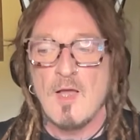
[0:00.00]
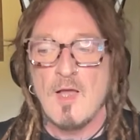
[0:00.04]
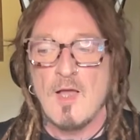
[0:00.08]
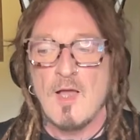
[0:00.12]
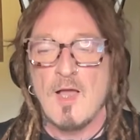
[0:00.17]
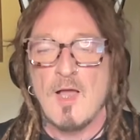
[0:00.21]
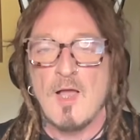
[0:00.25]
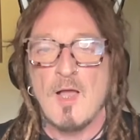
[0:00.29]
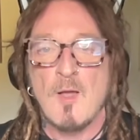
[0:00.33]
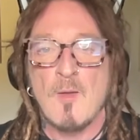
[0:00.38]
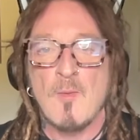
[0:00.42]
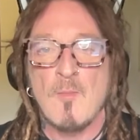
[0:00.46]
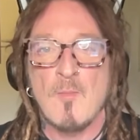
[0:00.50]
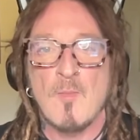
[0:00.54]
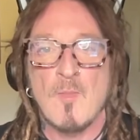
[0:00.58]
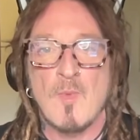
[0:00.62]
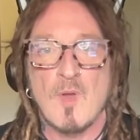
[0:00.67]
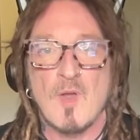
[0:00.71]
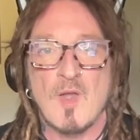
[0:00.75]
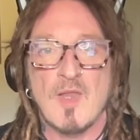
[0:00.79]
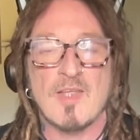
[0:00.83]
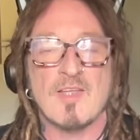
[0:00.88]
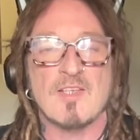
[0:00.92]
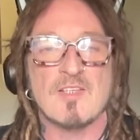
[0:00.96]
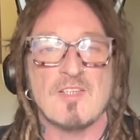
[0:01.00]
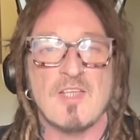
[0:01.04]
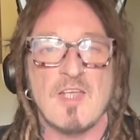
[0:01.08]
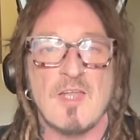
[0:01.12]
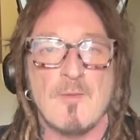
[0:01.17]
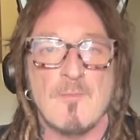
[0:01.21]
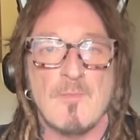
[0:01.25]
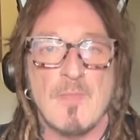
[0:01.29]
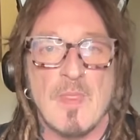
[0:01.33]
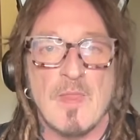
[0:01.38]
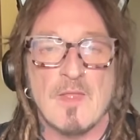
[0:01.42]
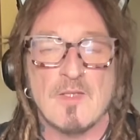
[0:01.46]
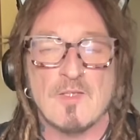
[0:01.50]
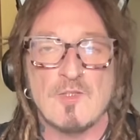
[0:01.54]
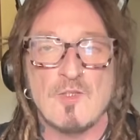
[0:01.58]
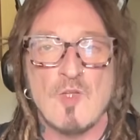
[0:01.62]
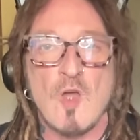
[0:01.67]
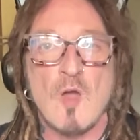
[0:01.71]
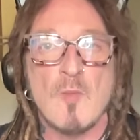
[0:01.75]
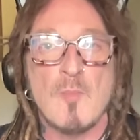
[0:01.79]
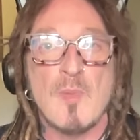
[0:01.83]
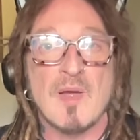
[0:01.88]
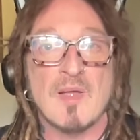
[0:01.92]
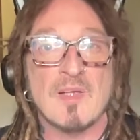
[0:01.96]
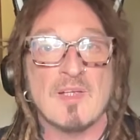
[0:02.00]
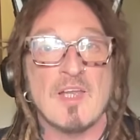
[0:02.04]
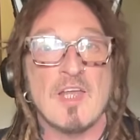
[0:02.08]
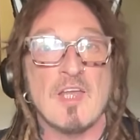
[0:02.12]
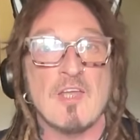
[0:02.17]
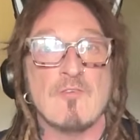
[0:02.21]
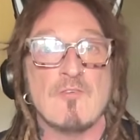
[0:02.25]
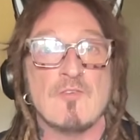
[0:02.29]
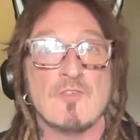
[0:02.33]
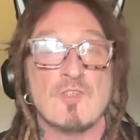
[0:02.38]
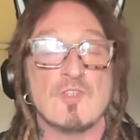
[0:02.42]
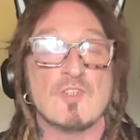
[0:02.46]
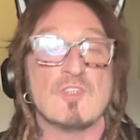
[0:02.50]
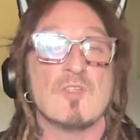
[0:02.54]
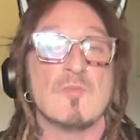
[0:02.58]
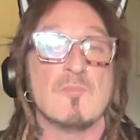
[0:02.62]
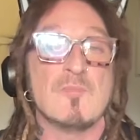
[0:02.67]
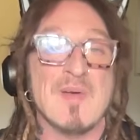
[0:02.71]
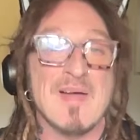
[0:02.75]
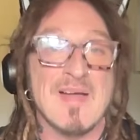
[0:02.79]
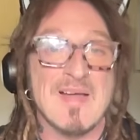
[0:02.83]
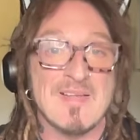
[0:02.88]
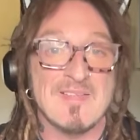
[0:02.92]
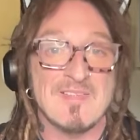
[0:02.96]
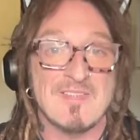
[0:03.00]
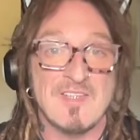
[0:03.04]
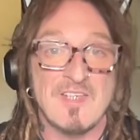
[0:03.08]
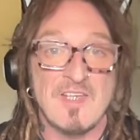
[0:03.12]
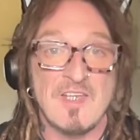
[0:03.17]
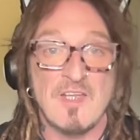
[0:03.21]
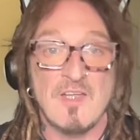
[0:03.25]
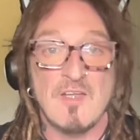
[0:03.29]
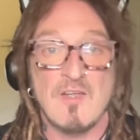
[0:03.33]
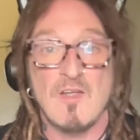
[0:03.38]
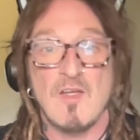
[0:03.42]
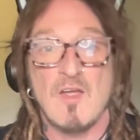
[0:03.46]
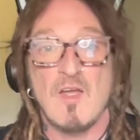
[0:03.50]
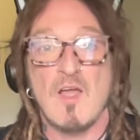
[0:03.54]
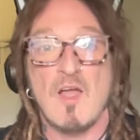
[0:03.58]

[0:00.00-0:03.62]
Like I said, it's not a bad life, it's just a bad day.